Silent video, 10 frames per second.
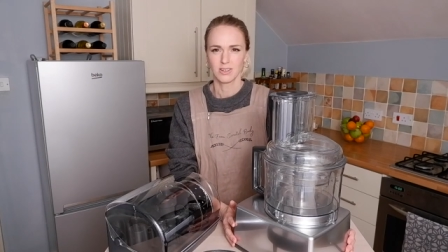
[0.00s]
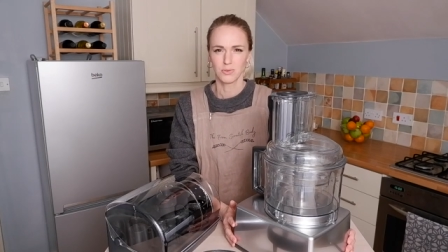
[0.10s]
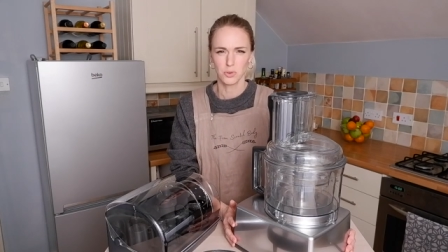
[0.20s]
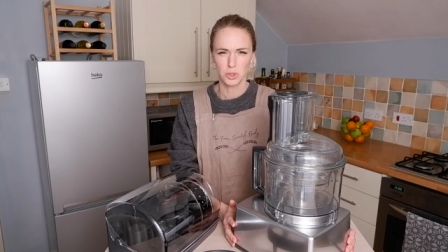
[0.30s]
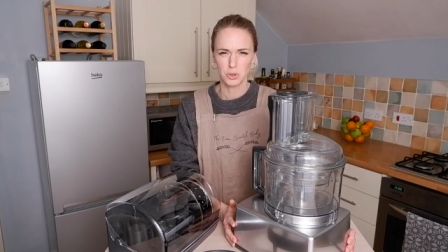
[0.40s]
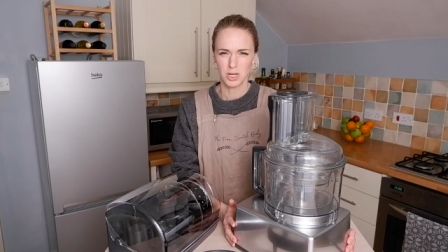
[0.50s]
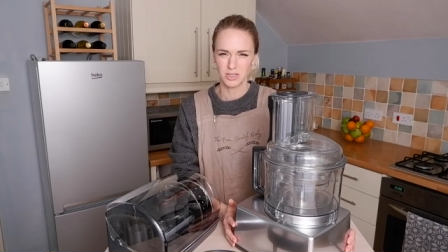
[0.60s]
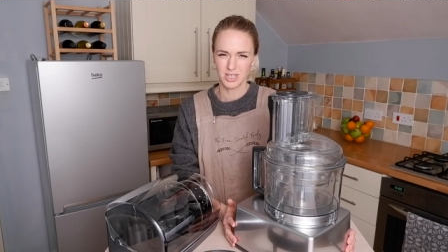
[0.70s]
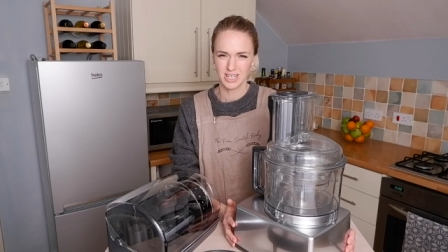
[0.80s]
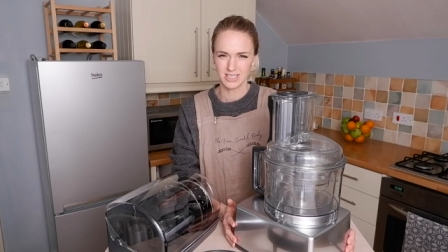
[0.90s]

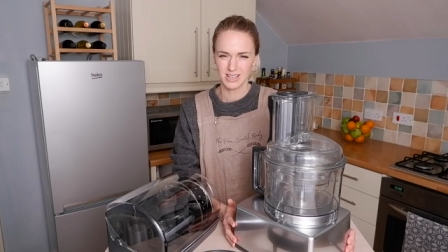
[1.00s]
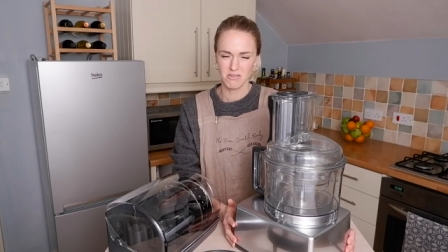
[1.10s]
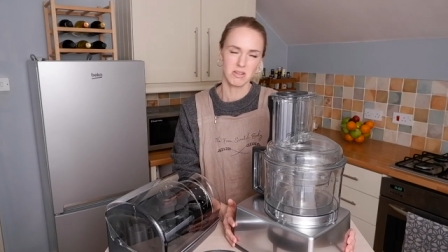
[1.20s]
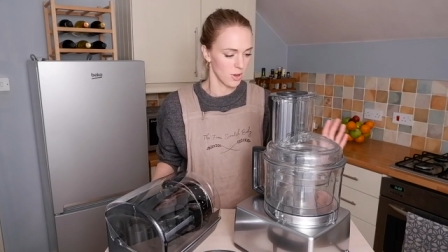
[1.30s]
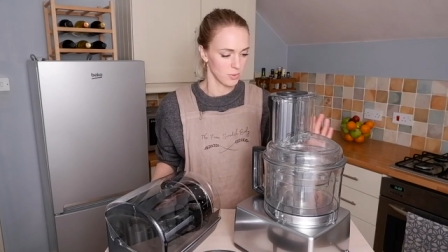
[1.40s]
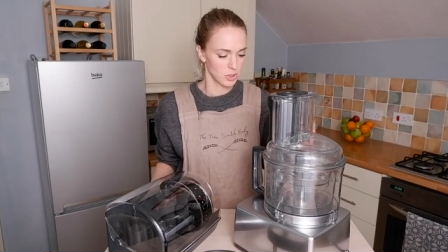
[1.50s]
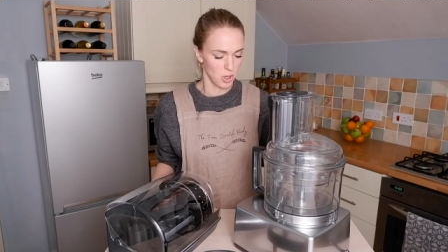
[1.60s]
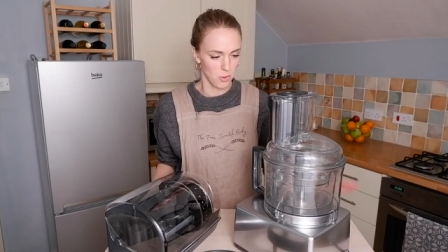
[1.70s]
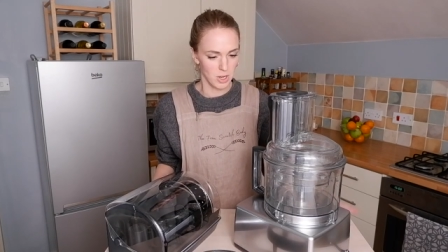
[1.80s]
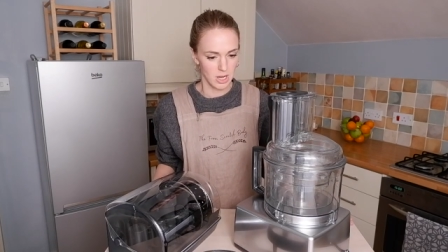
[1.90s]
4200 XL? I was
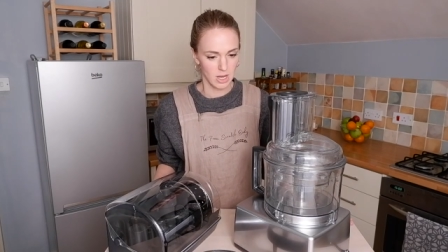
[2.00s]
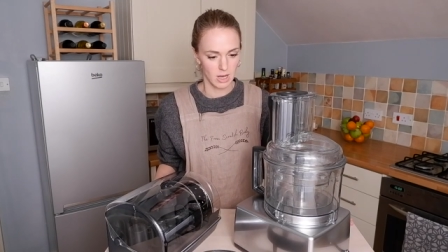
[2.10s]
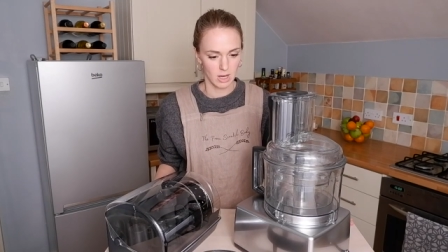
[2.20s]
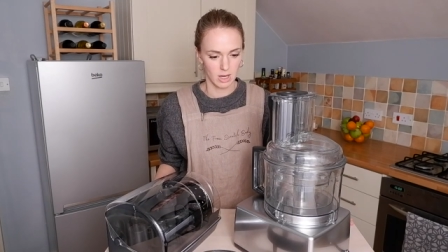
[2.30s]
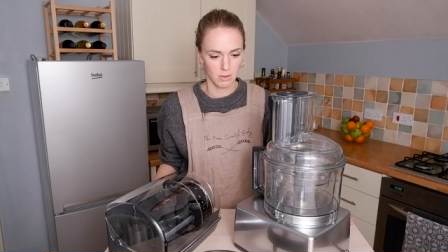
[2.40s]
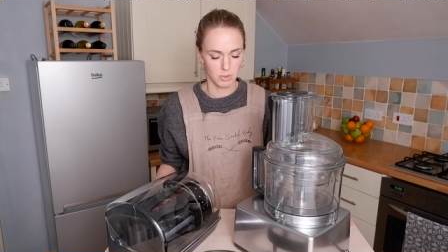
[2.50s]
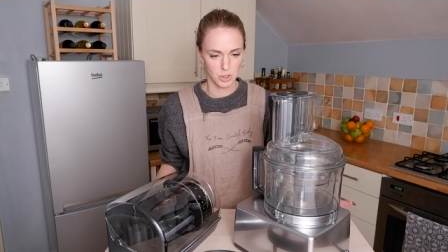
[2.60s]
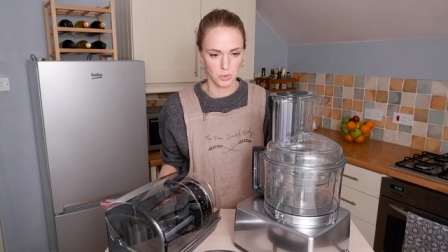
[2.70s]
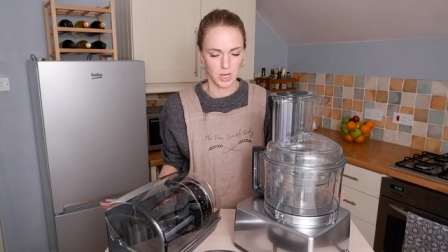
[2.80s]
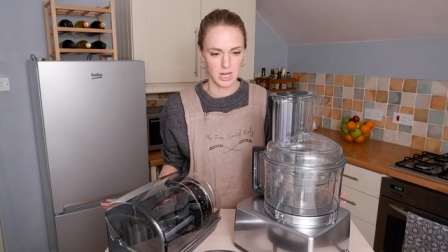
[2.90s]
going
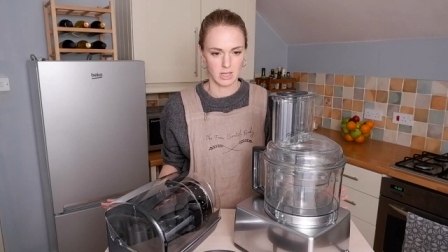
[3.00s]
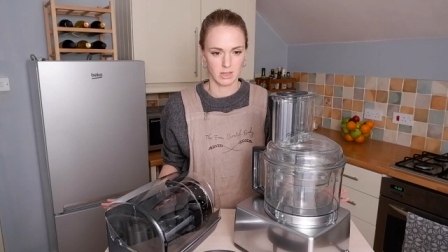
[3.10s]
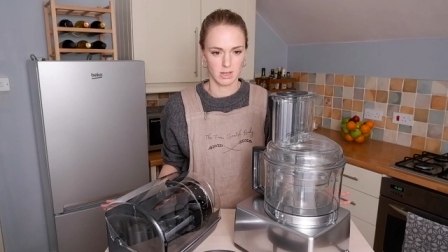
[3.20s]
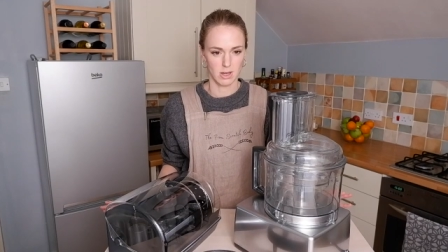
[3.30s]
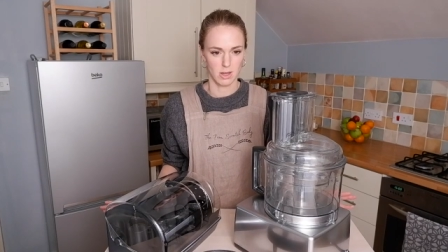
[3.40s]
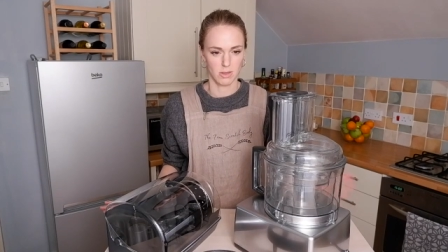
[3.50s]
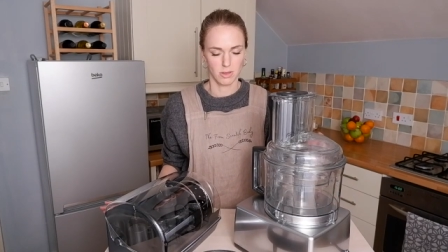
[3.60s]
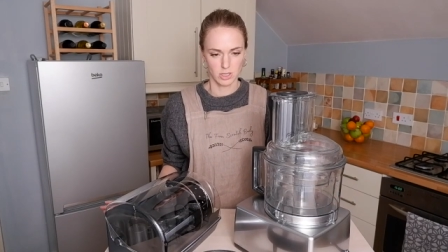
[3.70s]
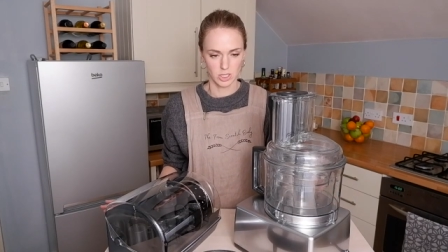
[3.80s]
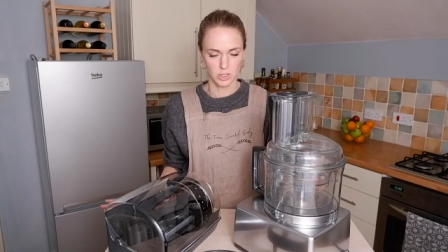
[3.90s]
between the
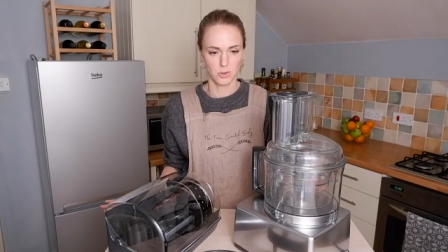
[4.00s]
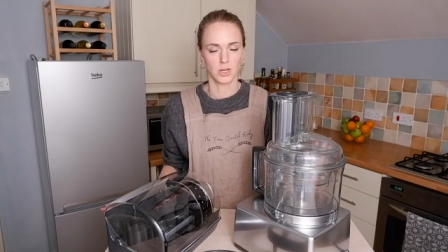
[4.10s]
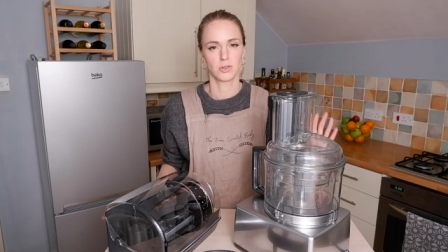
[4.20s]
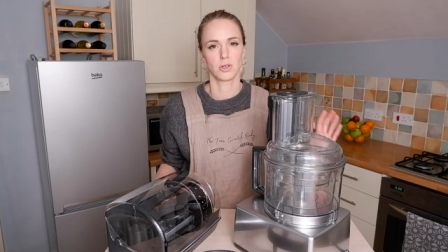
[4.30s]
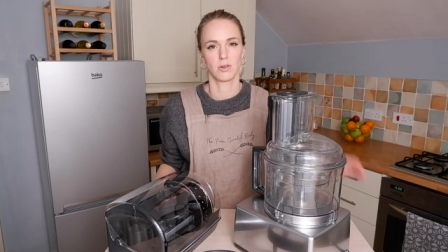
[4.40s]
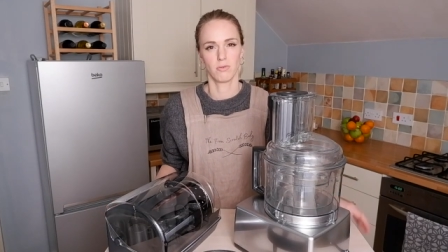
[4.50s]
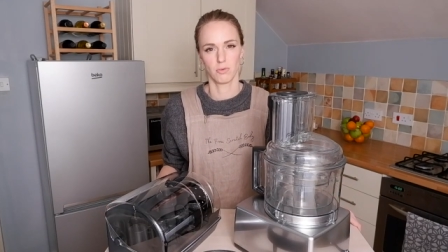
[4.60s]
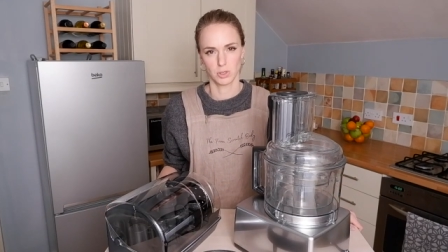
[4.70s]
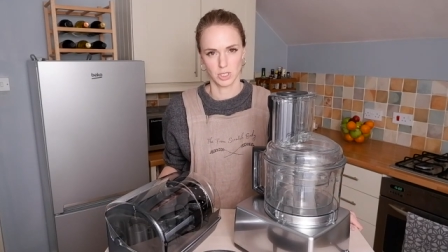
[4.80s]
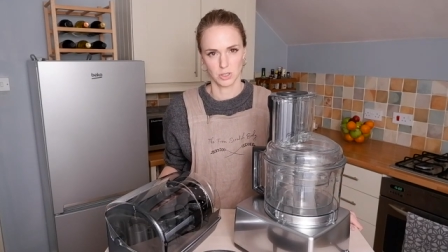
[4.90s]
3200 and the
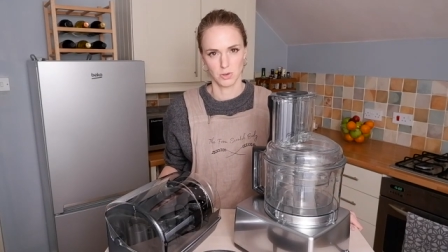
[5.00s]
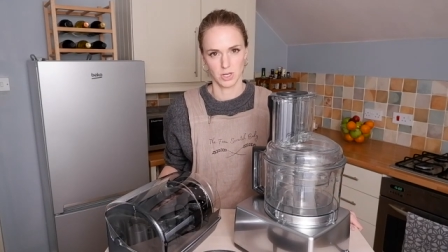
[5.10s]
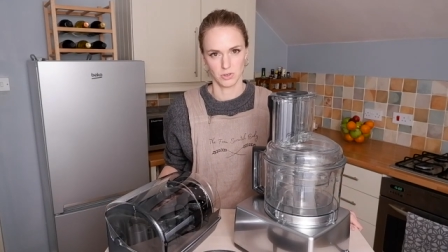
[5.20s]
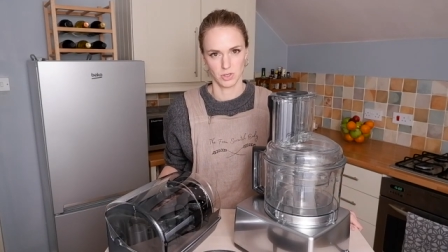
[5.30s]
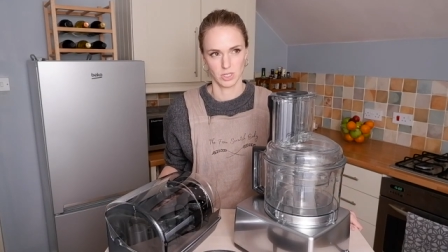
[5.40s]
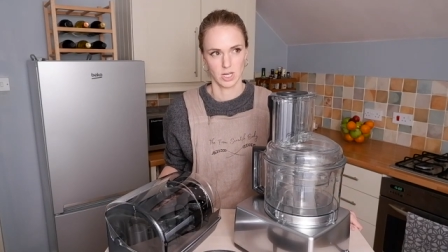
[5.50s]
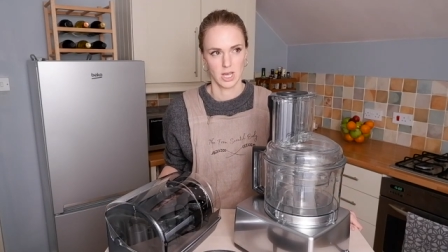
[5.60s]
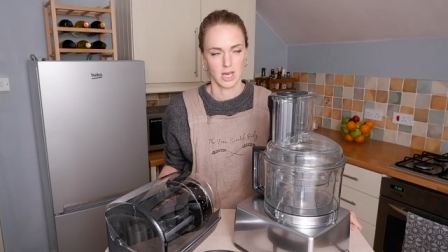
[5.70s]
4200.